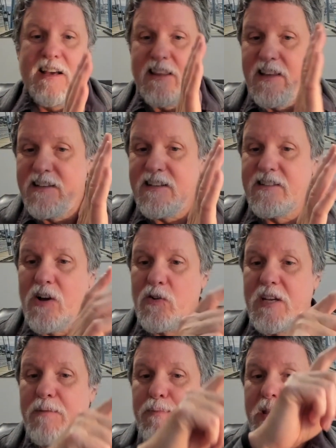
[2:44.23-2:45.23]
this is
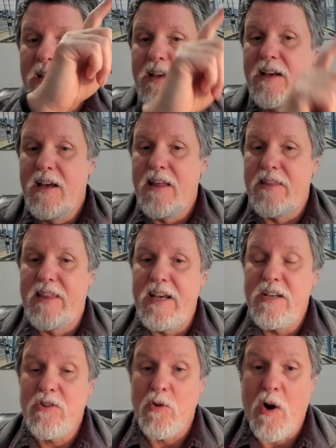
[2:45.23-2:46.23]
OTP,
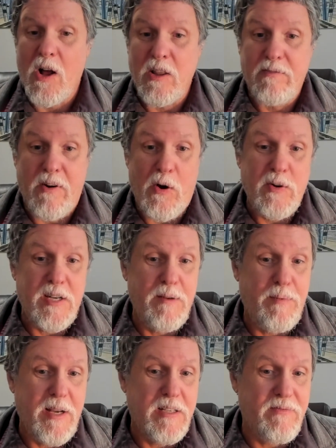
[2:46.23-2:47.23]
these are all of
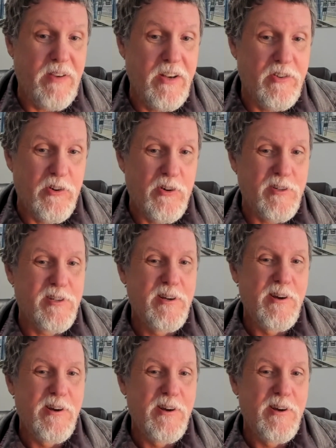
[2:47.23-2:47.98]
OTP's features,